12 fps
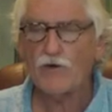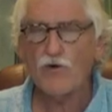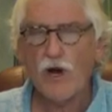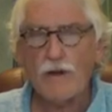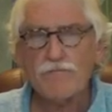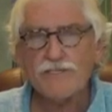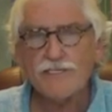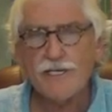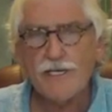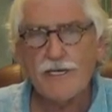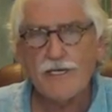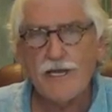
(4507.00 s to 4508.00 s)
grape
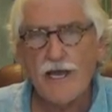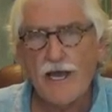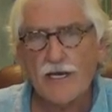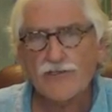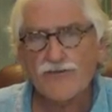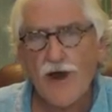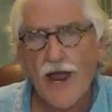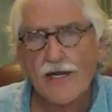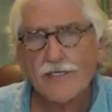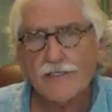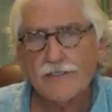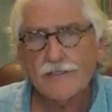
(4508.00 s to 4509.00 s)
seed
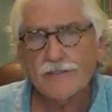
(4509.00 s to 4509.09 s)
extract,